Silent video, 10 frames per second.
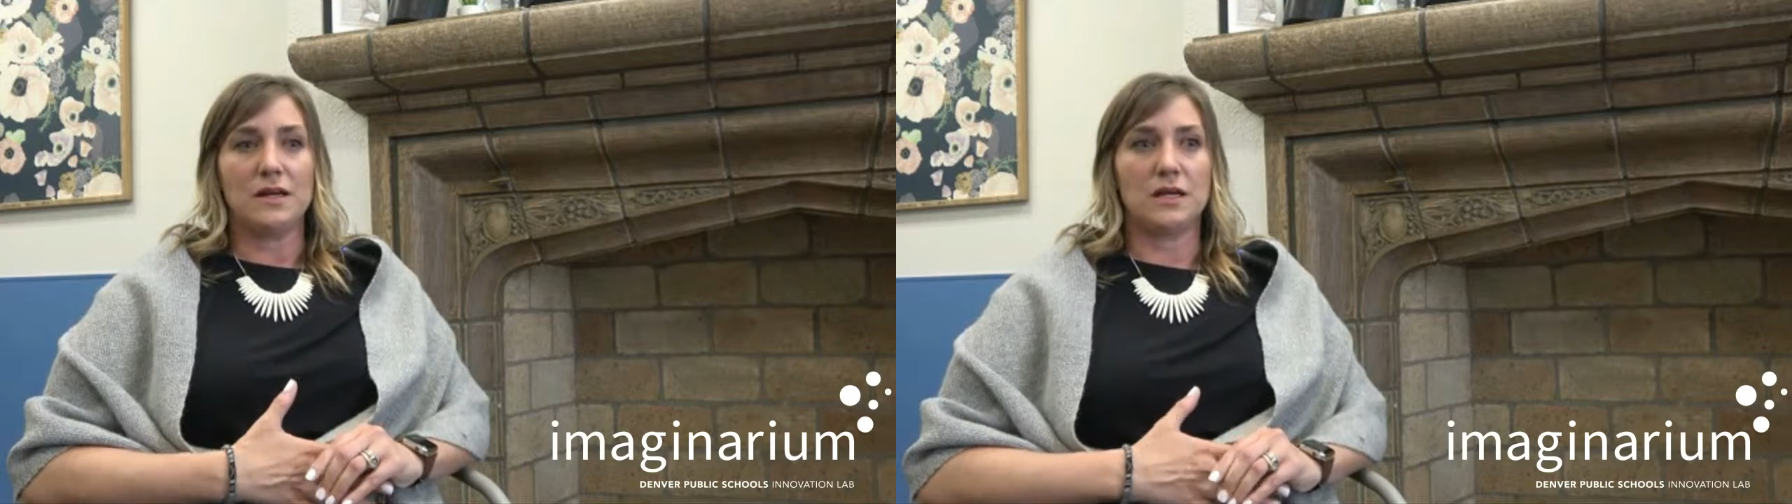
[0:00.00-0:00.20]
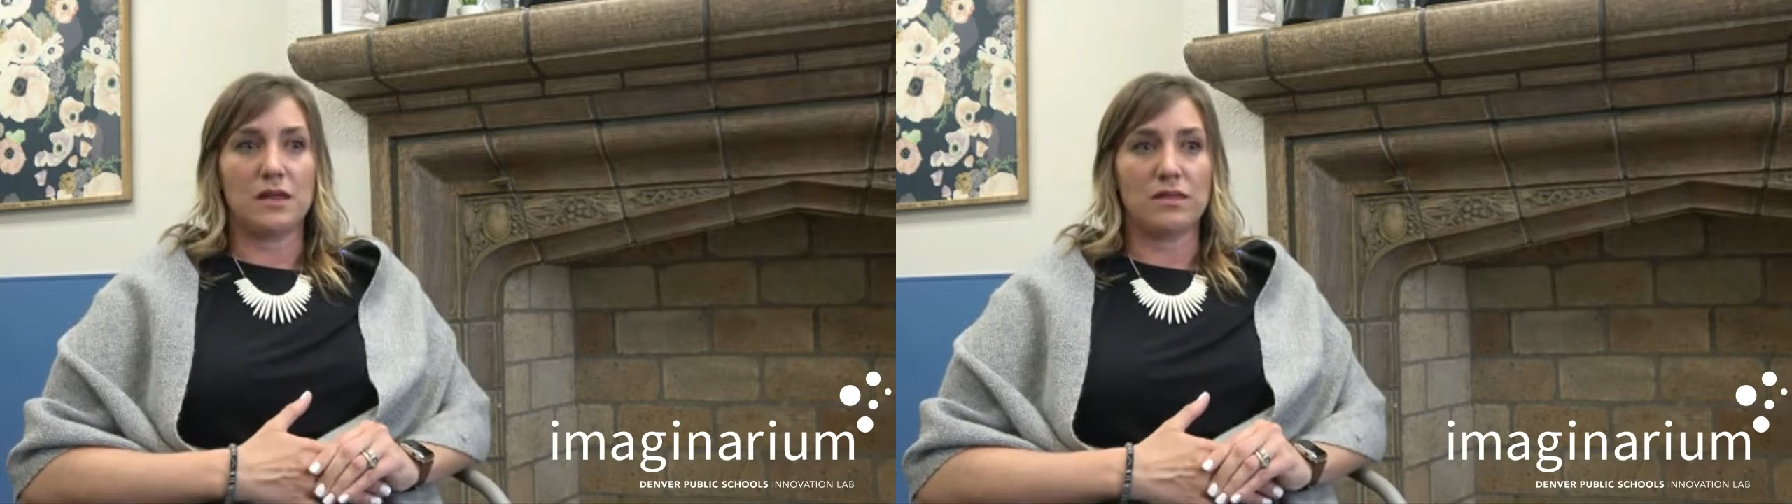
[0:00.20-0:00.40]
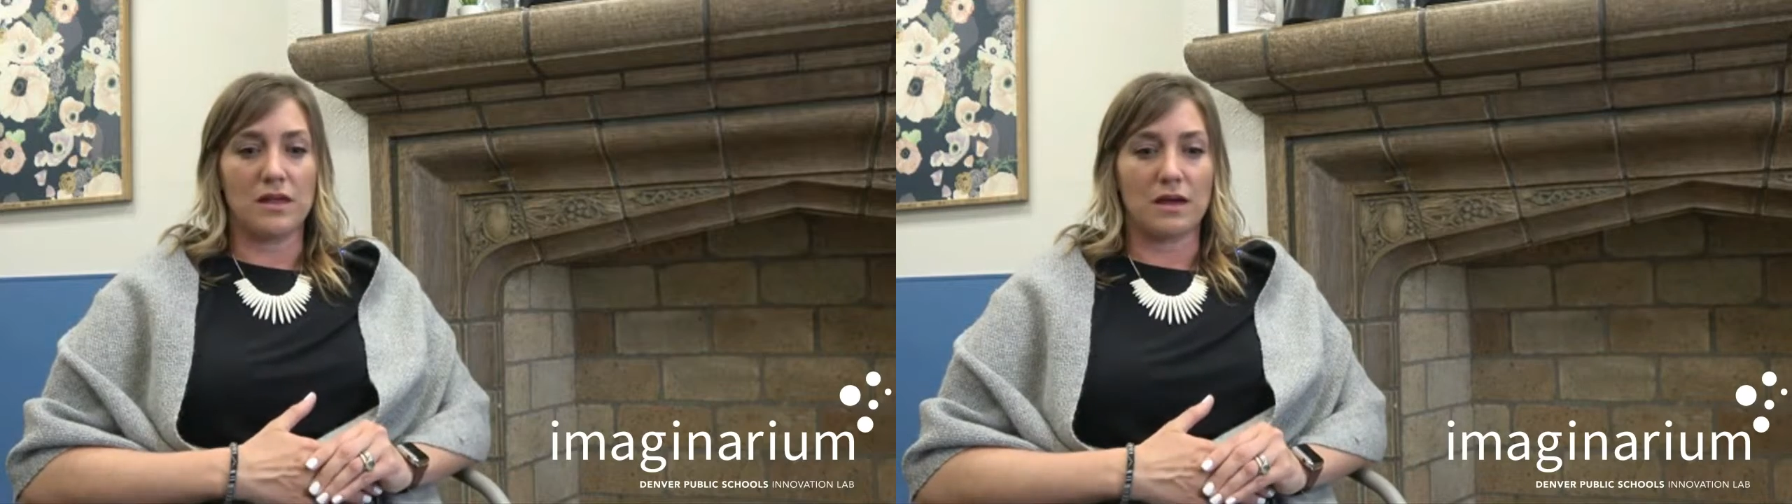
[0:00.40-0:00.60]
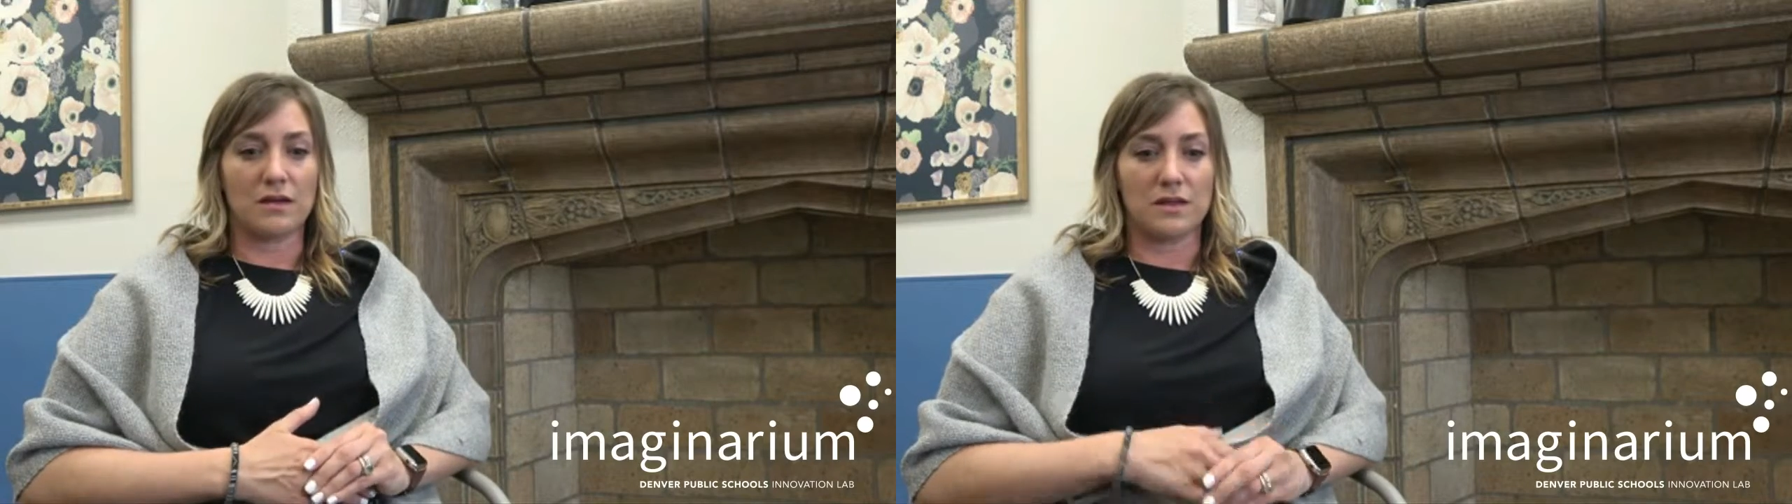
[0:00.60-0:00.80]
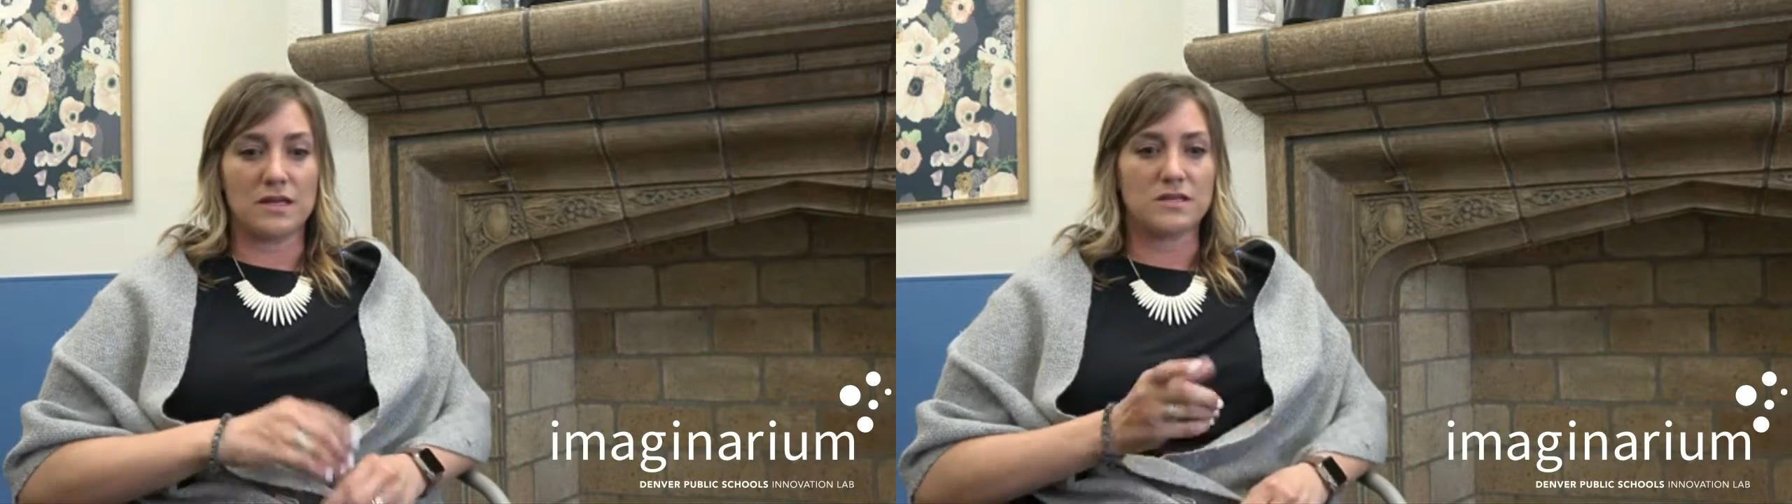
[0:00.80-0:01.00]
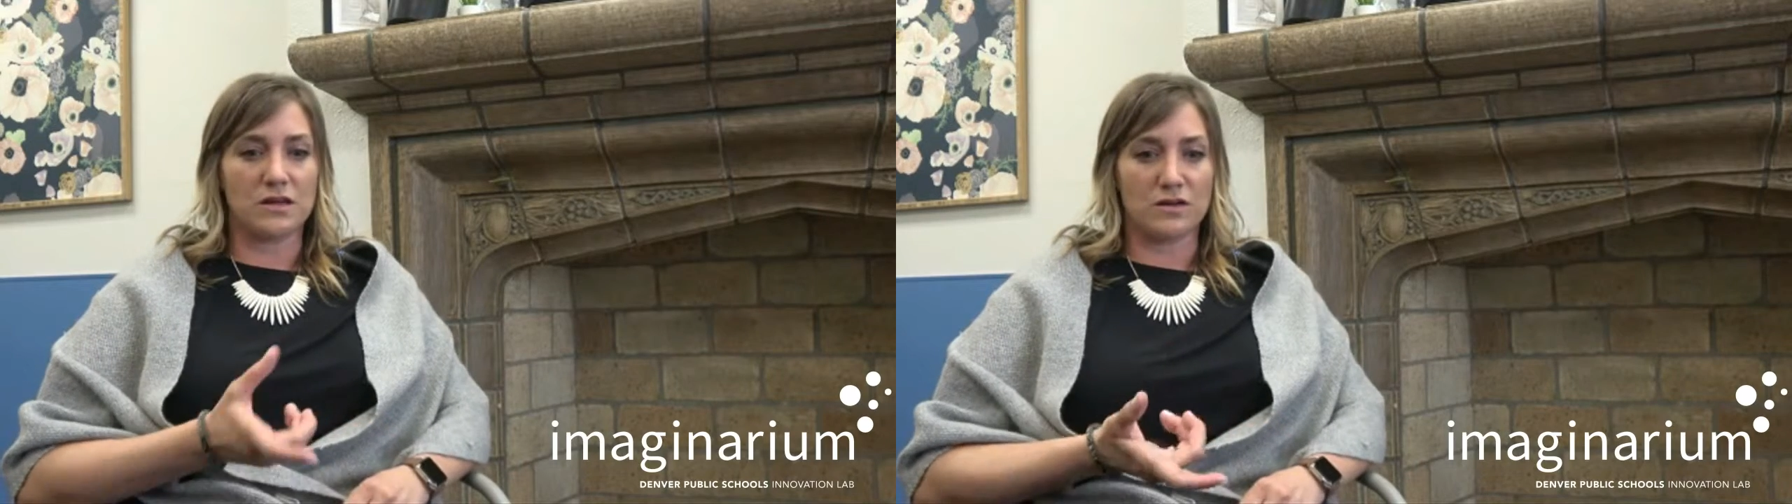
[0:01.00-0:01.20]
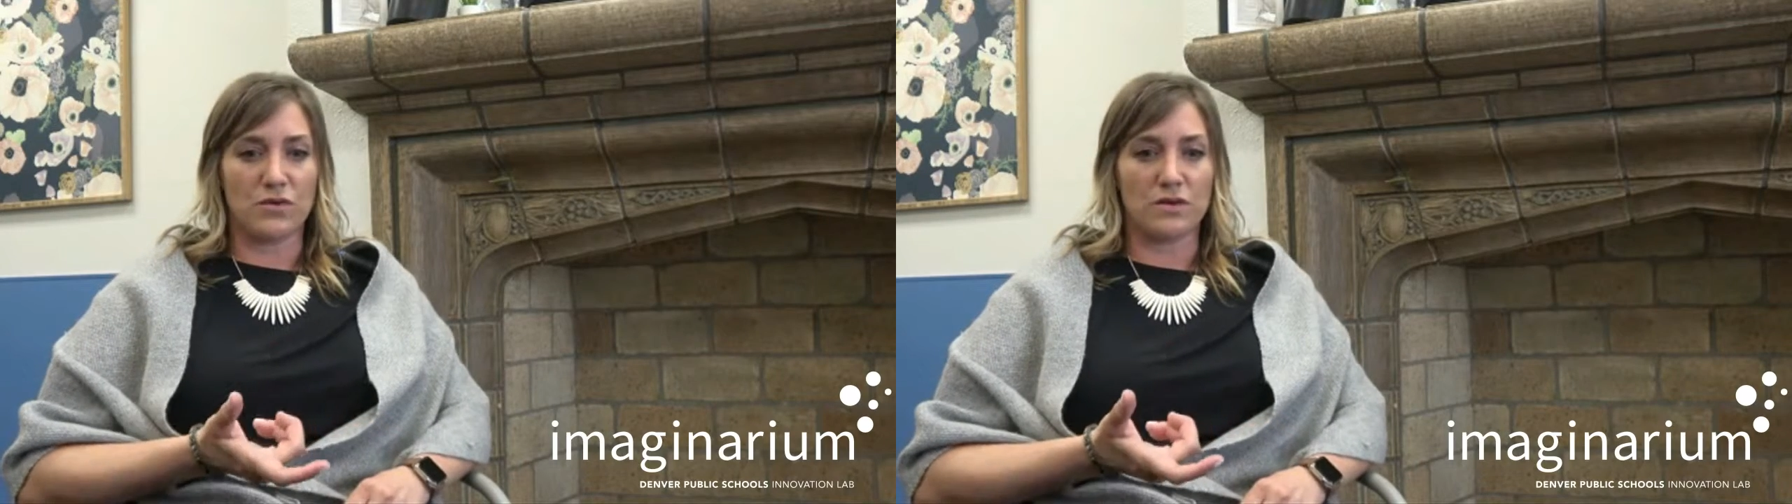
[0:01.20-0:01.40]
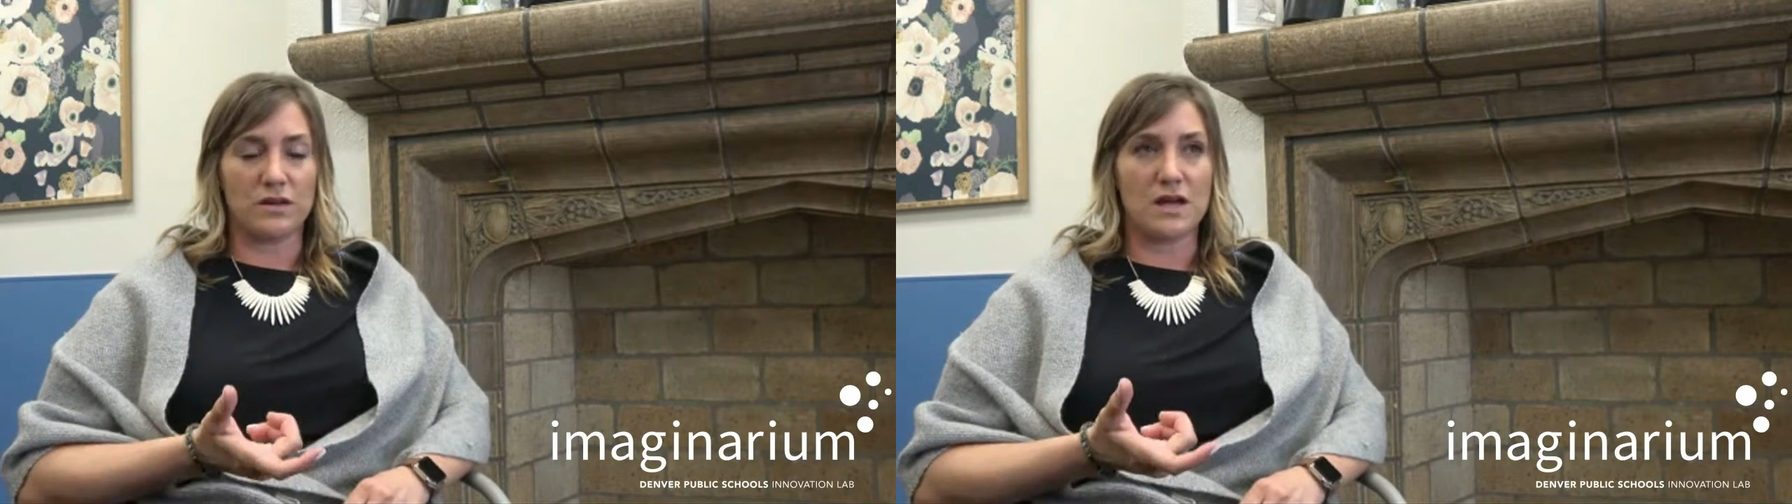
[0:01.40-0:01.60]
And I think this year
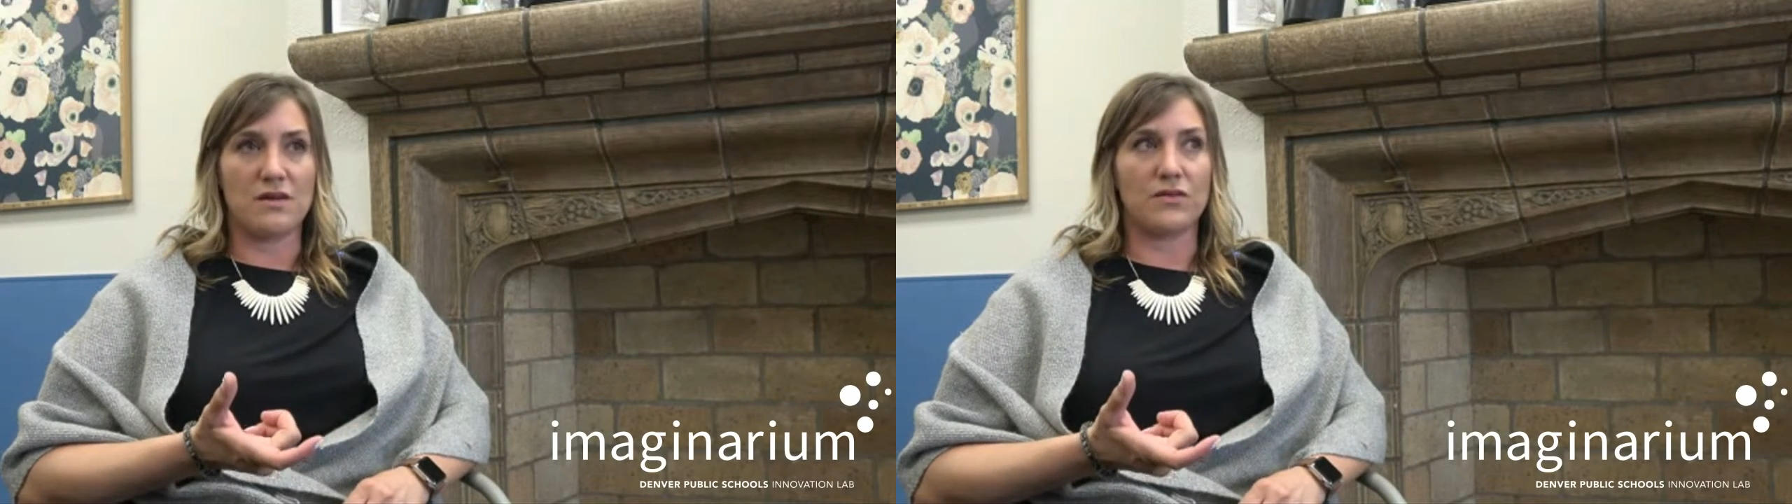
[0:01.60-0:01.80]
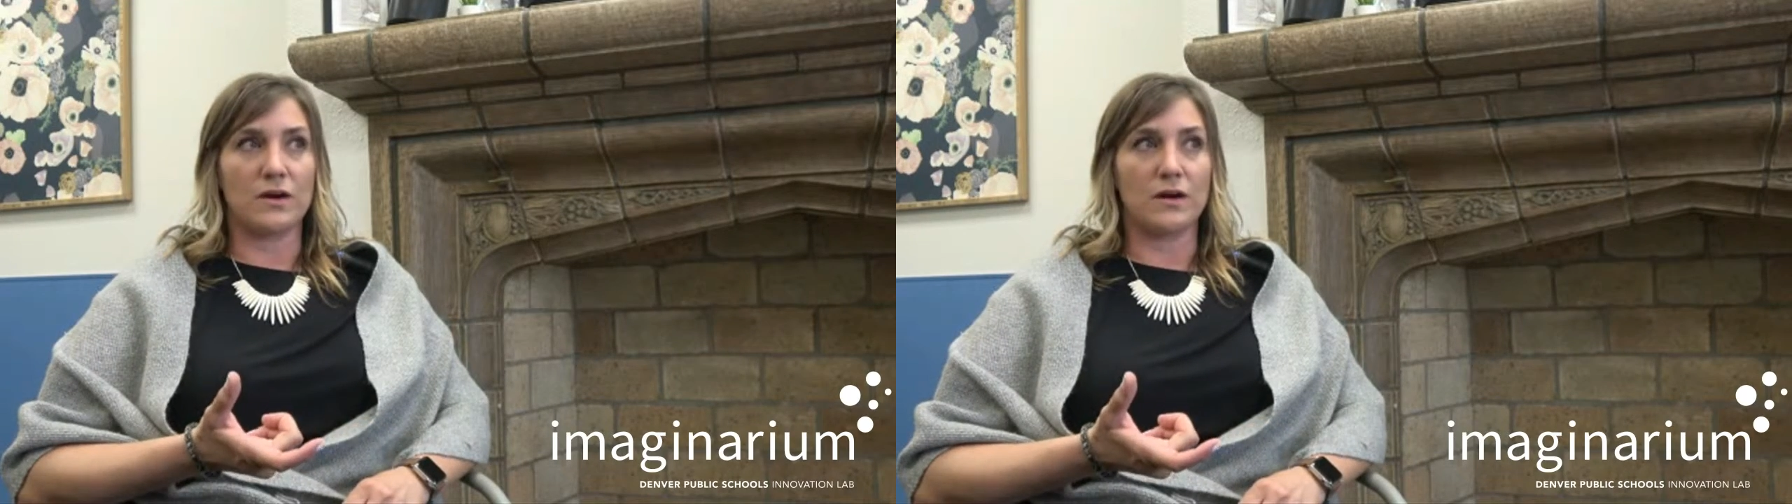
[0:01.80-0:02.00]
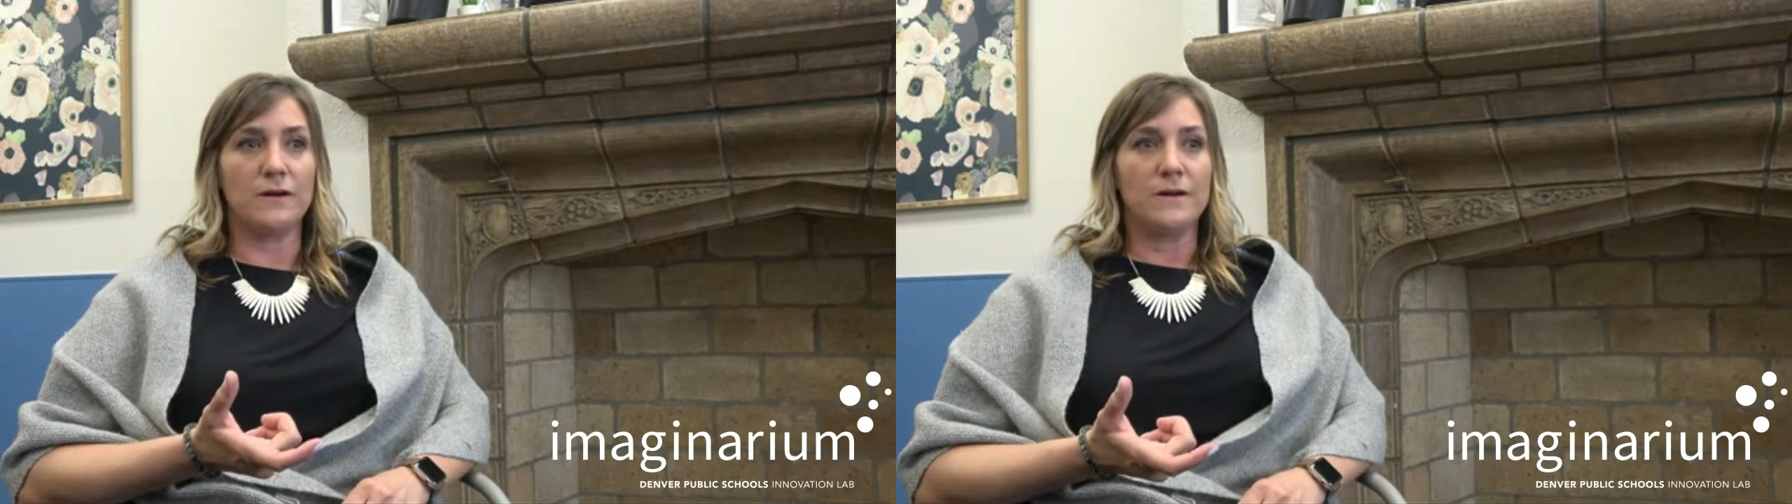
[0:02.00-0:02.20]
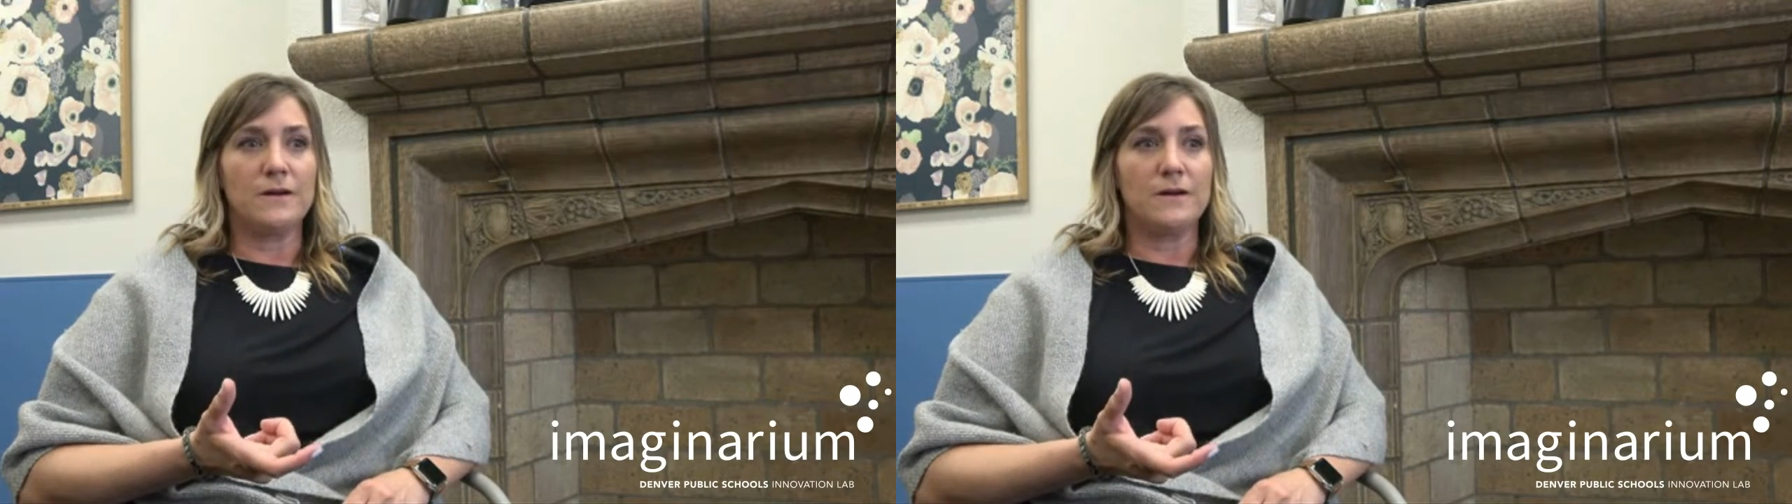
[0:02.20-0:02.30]
more than ever,